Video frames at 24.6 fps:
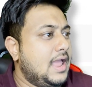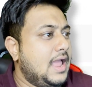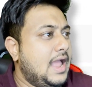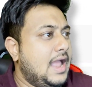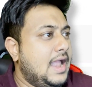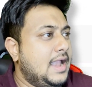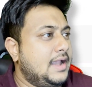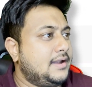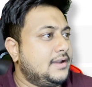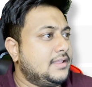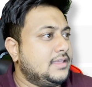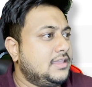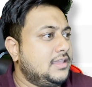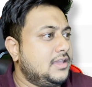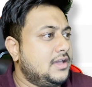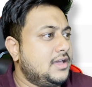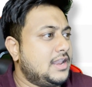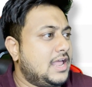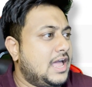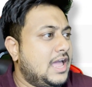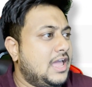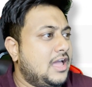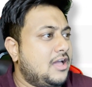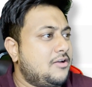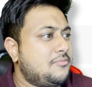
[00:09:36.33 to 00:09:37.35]
And here
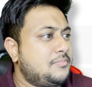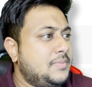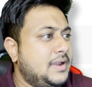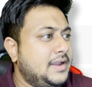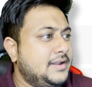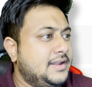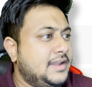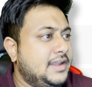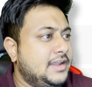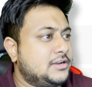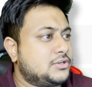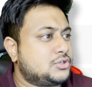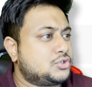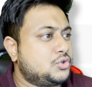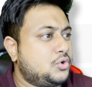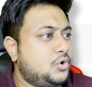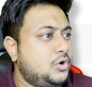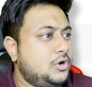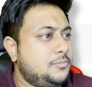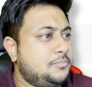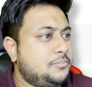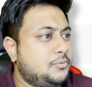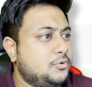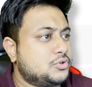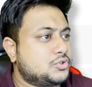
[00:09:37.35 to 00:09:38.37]
I have my date
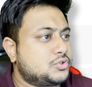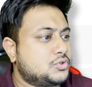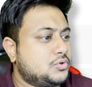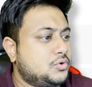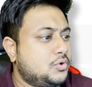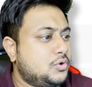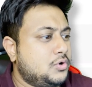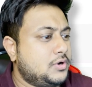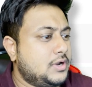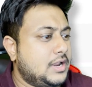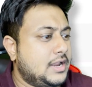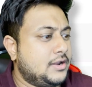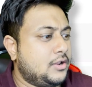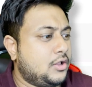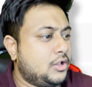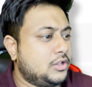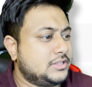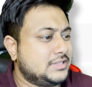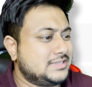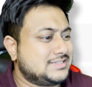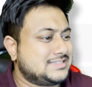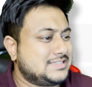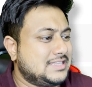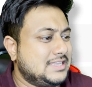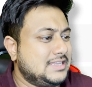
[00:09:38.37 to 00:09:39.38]
sold, postcode, and all
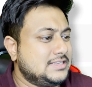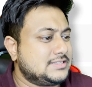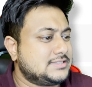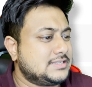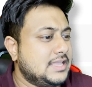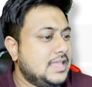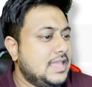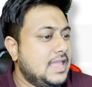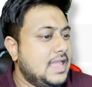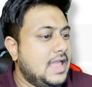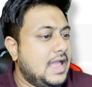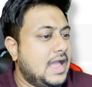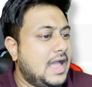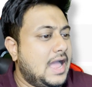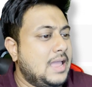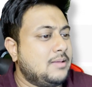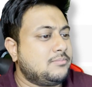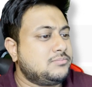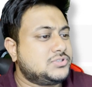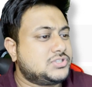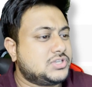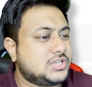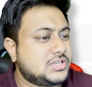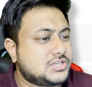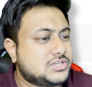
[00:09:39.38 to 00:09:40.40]
these things.
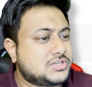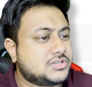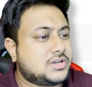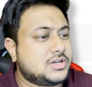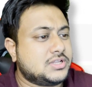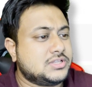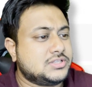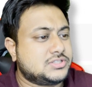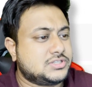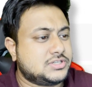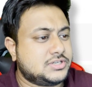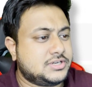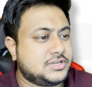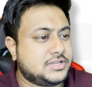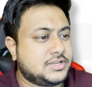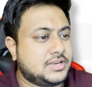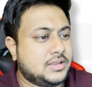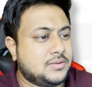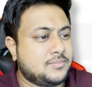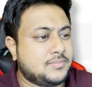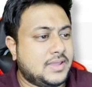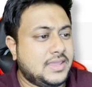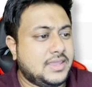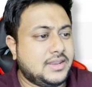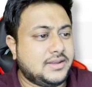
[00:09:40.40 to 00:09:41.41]
I'm just
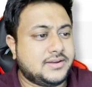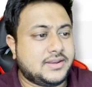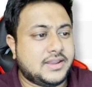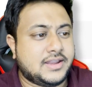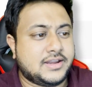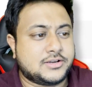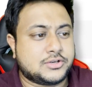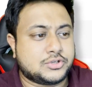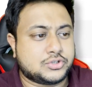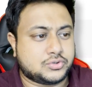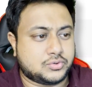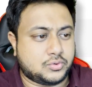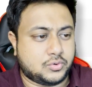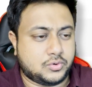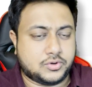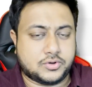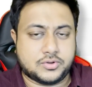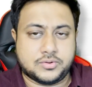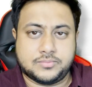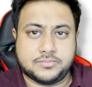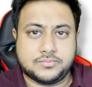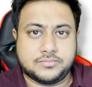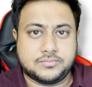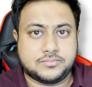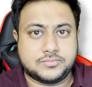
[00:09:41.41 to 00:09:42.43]
considering my date sold.
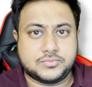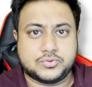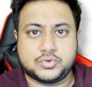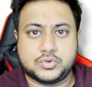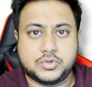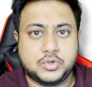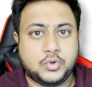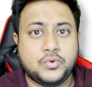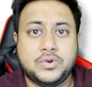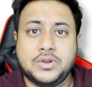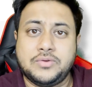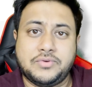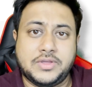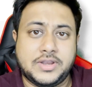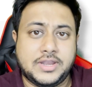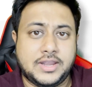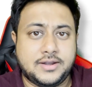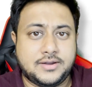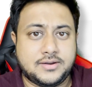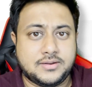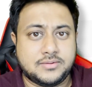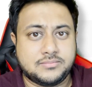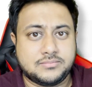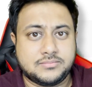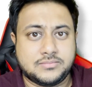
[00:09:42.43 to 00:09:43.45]

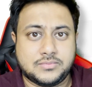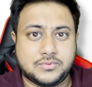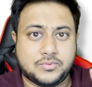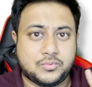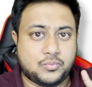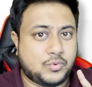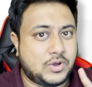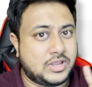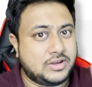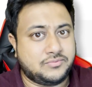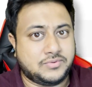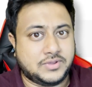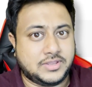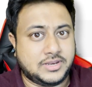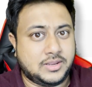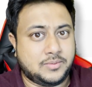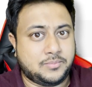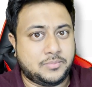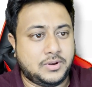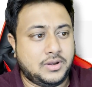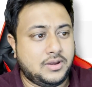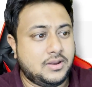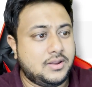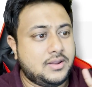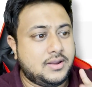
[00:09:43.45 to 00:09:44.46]
Univariate, one
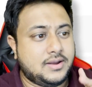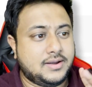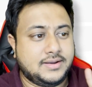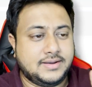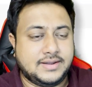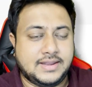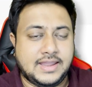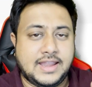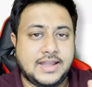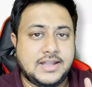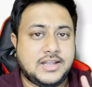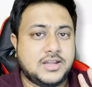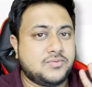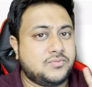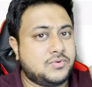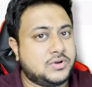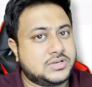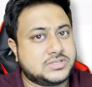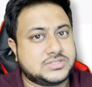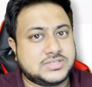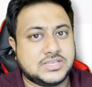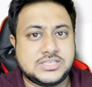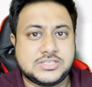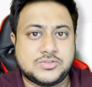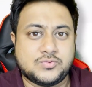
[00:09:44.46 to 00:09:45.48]
variable, date
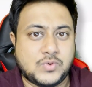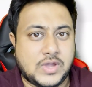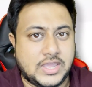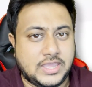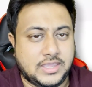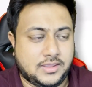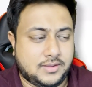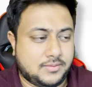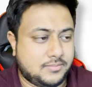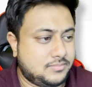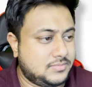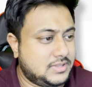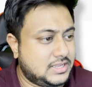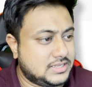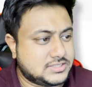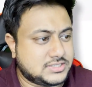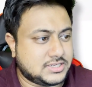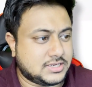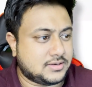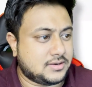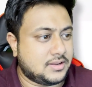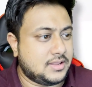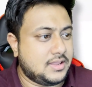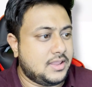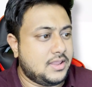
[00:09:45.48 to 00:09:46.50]
versus Y. That's
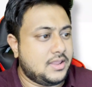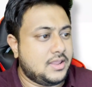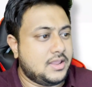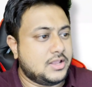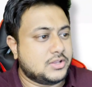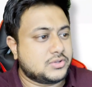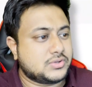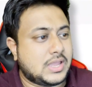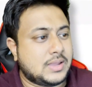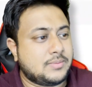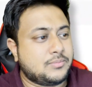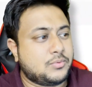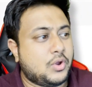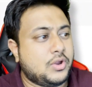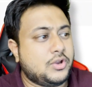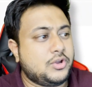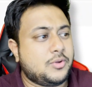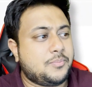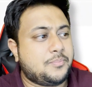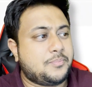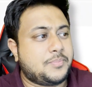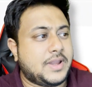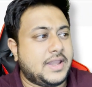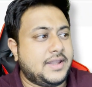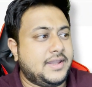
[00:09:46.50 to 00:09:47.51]
it. So I'm going to
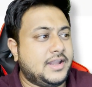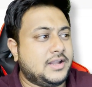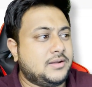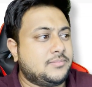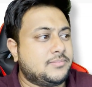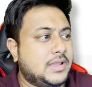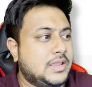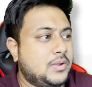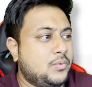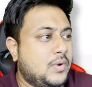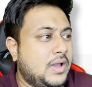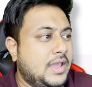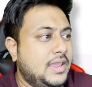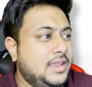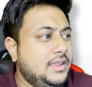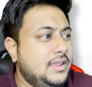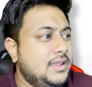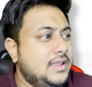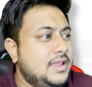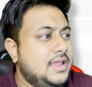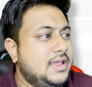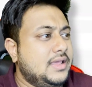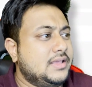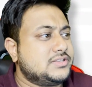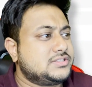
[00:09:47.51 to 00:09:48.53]
predict my Y.
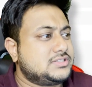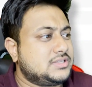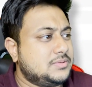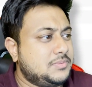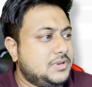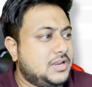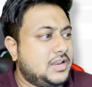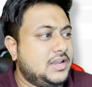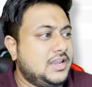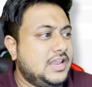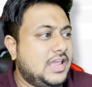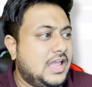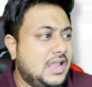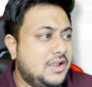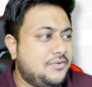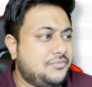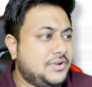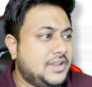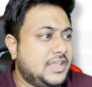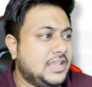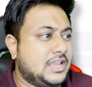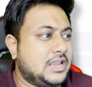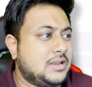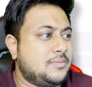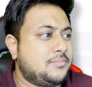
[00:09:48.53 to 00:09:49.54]
Similarly, I have
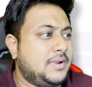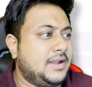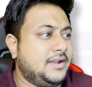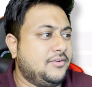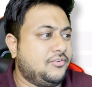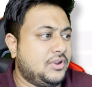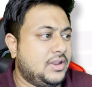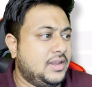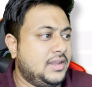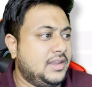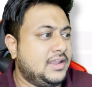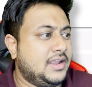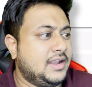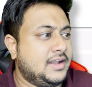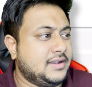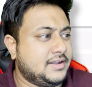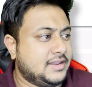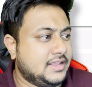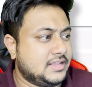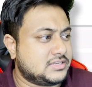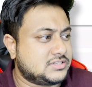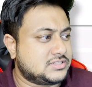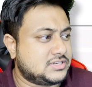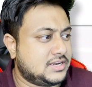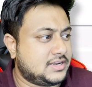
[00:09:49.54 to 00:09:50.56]
taken my training and
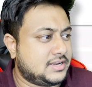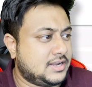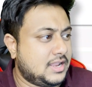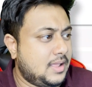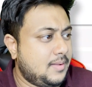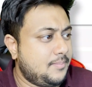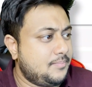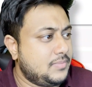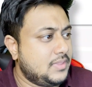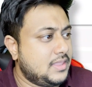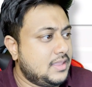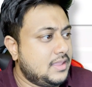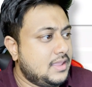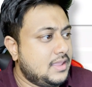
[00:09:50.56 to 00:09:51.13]
test data.